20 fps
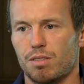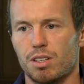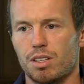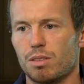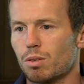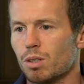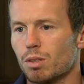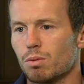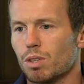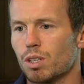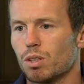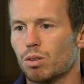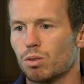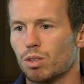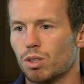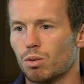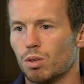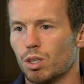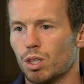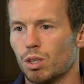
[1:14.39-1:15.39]
We, we, we all
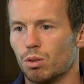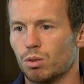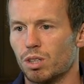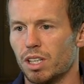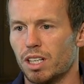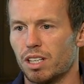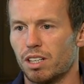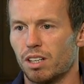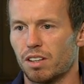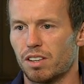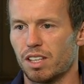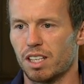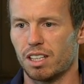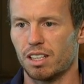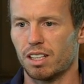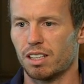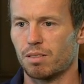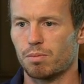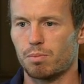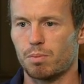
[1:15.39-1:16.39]
we all did, and I think
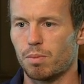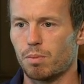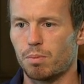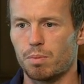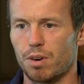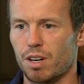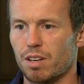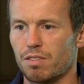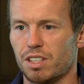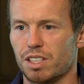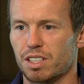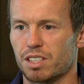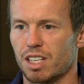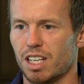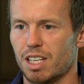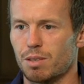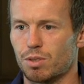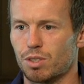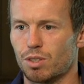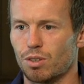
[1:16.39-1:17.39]
it, previous
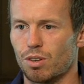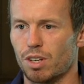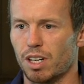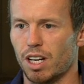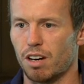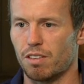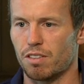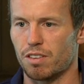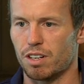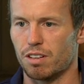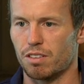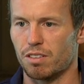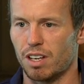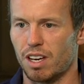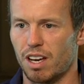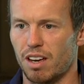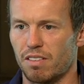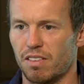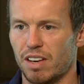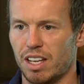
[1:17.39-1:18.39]
teams touring over here
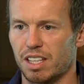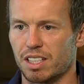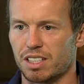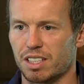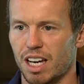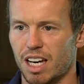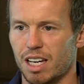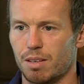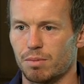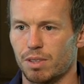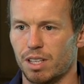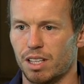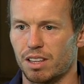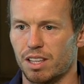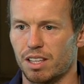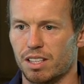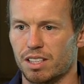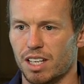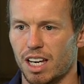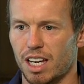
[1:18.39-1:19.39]
have had the same
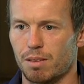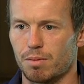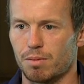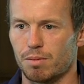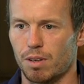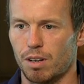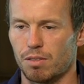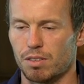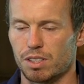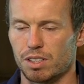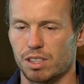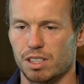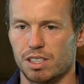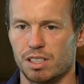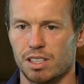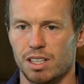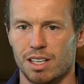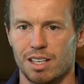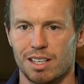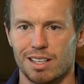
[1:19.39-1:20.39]
the same
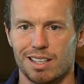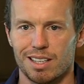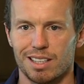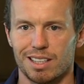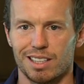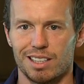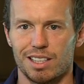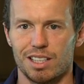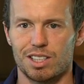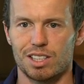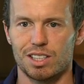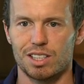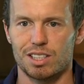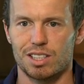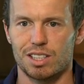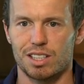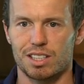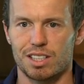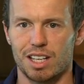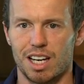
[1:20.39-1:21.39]
obviously conditions
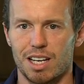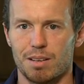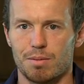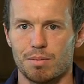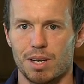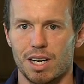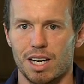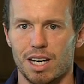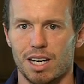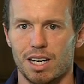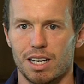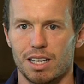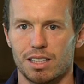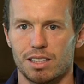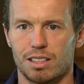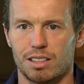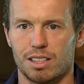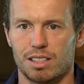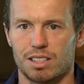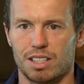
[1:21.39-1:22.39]
and the same uh,
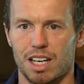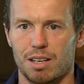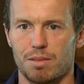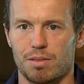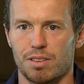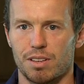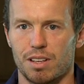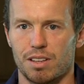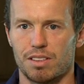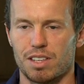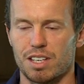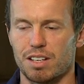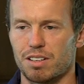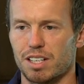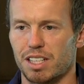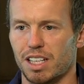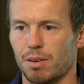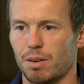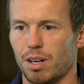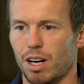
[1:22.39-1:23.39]
the same
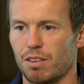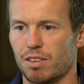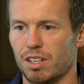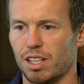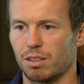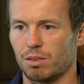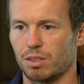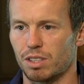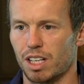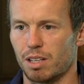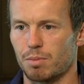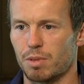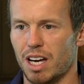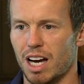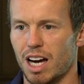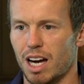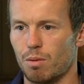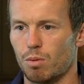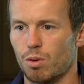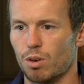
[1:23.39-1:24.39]
theory coming over that It was going to be
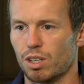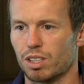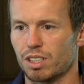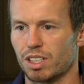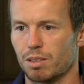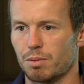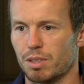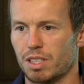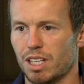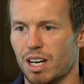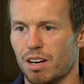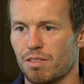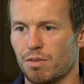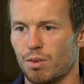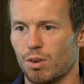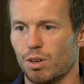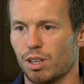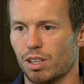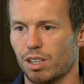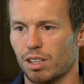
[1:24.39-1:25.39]
hard work, it's going to be tough
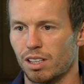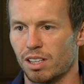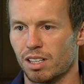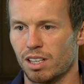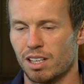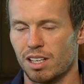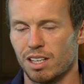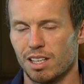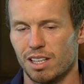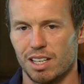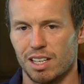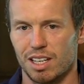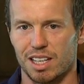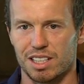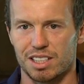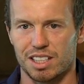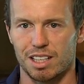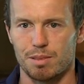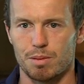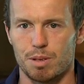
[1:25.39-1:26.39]
work, and
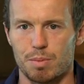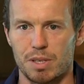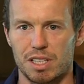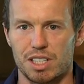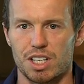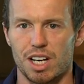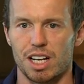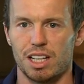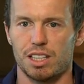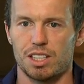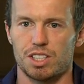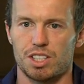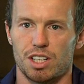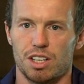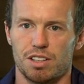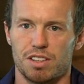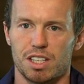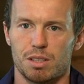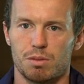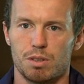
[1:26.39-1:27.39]
it's going to be a big challenge. And
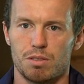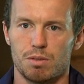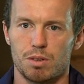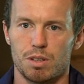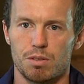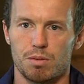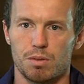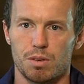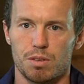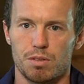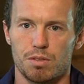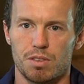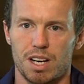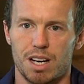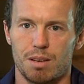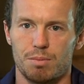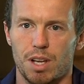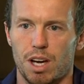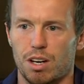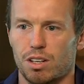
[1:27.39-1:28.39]
I think we, have we,
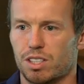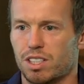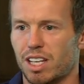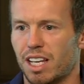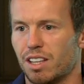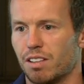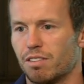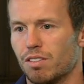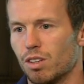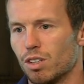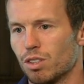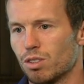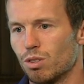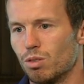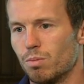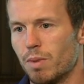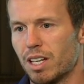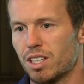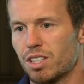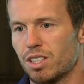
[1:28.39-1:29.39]
um, noticed that in the first
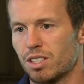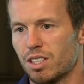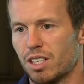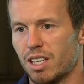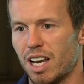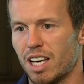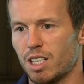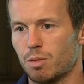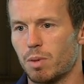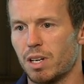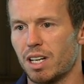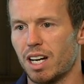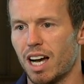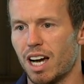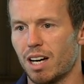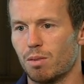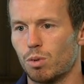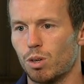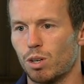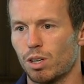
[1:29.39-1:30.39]
two matches that it has been
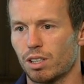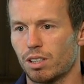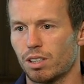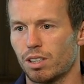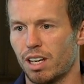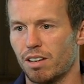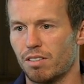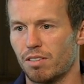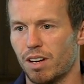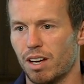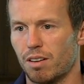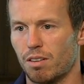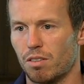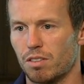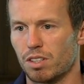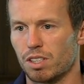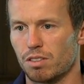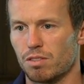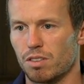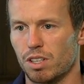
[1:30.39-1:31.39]
hard work. They've uh,
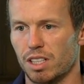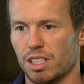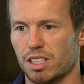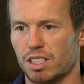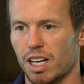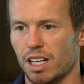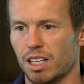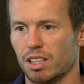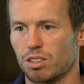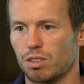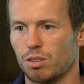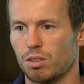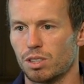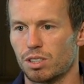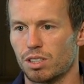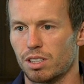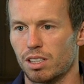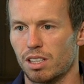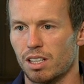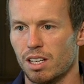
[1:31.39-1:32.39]
obviously really stuck it to
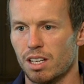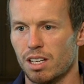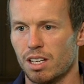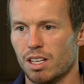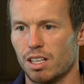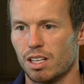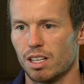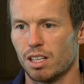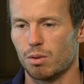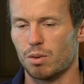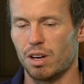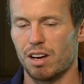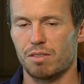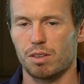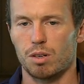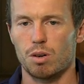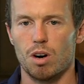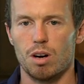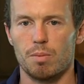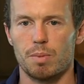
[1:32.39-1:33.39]
us and we
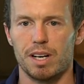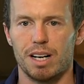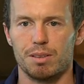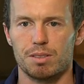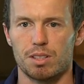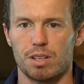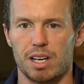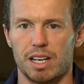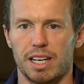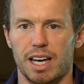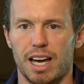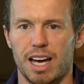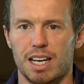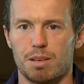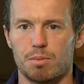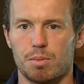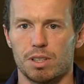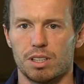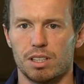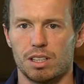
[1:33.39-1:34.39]
haven't quite been up to our
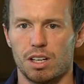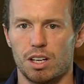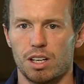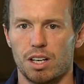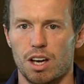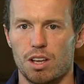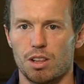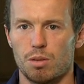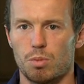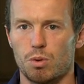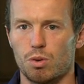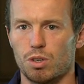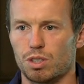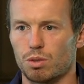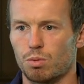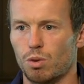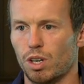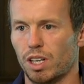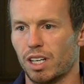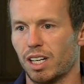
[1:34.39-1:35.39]
game. But I know the boys
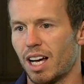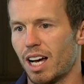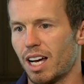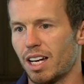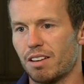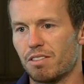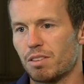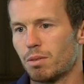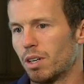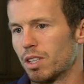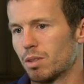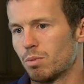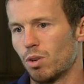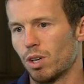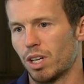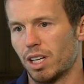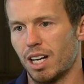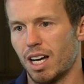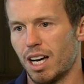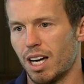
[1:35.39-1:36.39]
are working hard. Everyone's
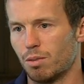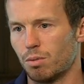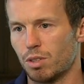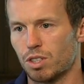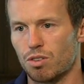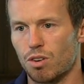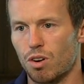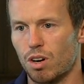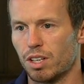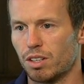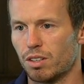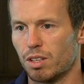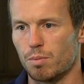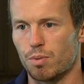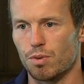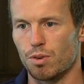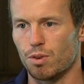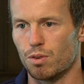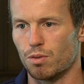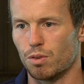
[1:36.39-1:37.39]
working hard. We're trying to
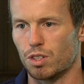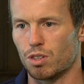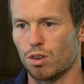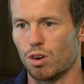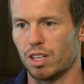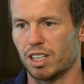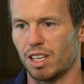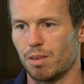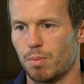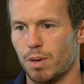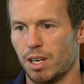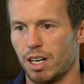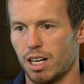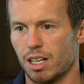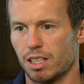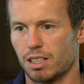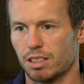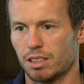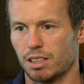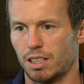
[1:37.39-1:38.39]
improve. We're trying to get better.